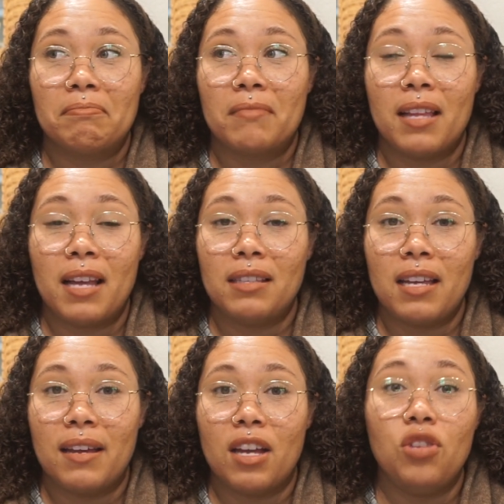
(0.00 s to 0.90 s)
and that's
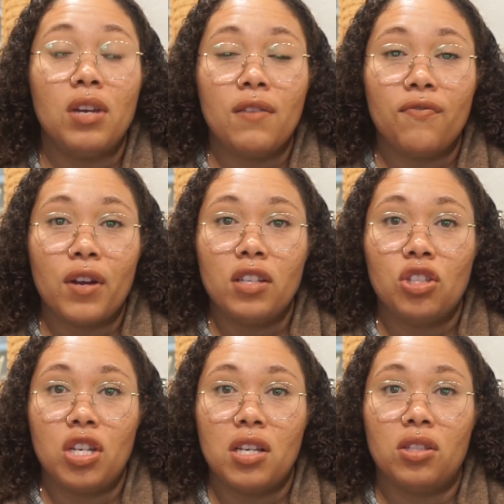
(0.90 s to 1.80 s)
it. And you can freeze
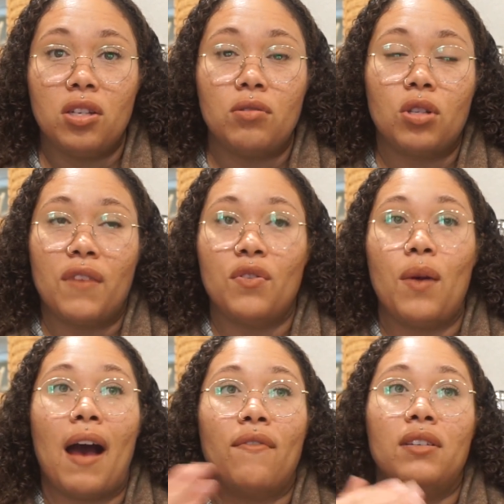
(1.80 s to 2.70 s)
cheese too, so if you
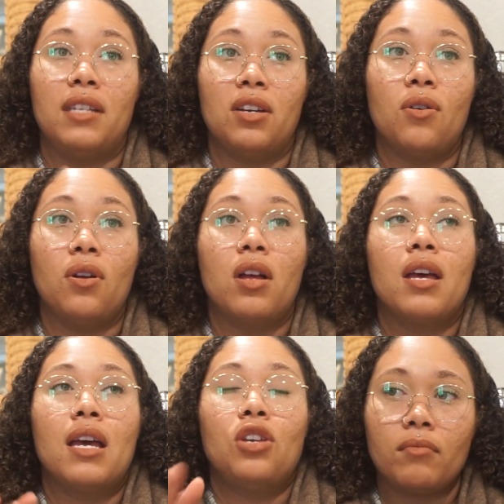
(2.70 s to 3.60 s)
have a deal,
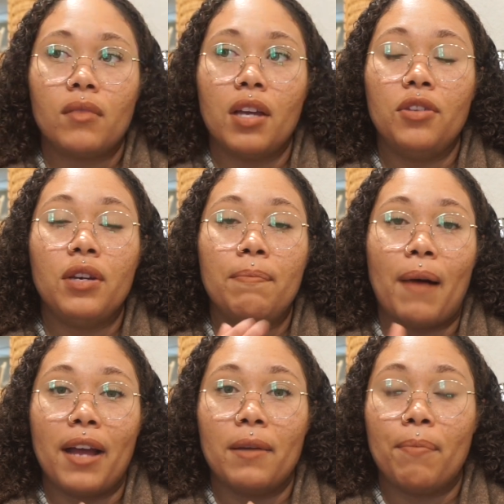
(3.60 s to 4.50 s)
you could
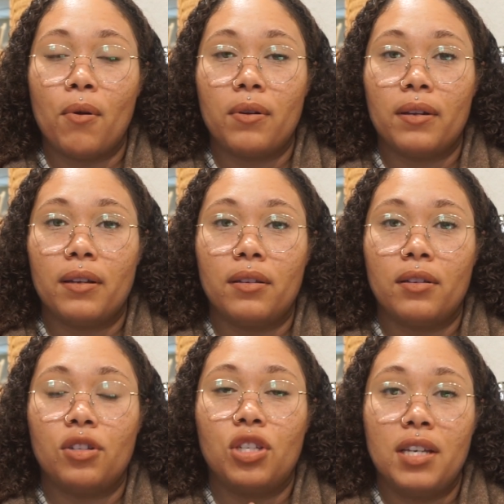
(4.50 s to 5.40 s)
buy
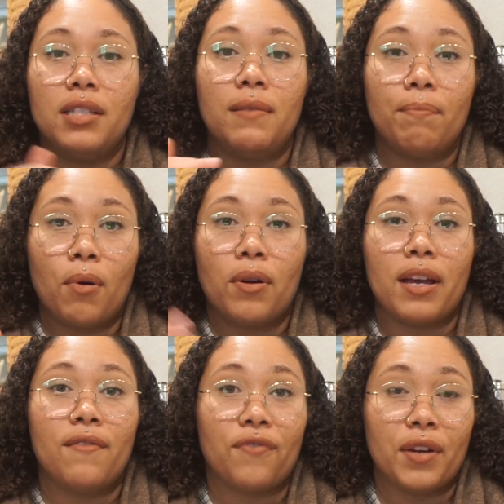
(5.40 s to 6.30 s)
your cheese in bulk
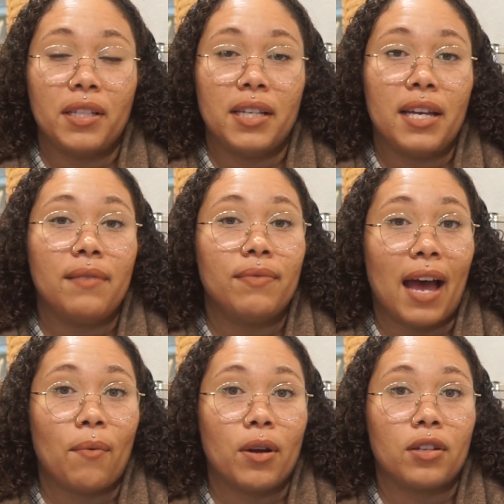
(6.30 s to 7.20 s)
and freeze it.
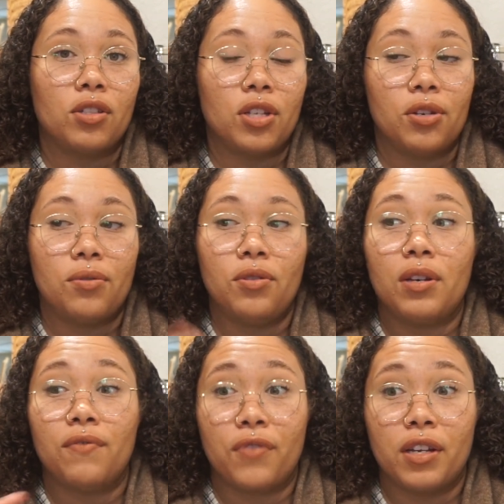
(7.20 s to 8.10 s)
That works too. You
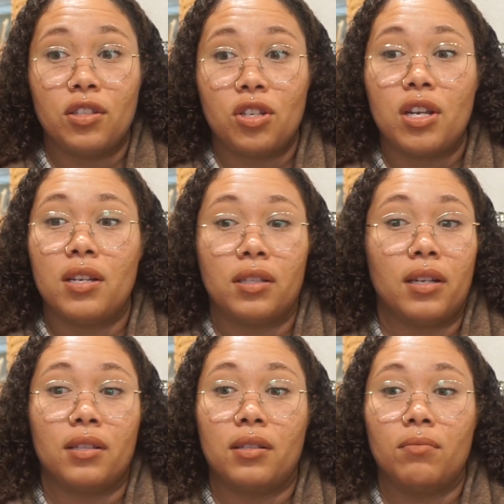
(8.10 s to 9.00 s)
can freeze cheese and it's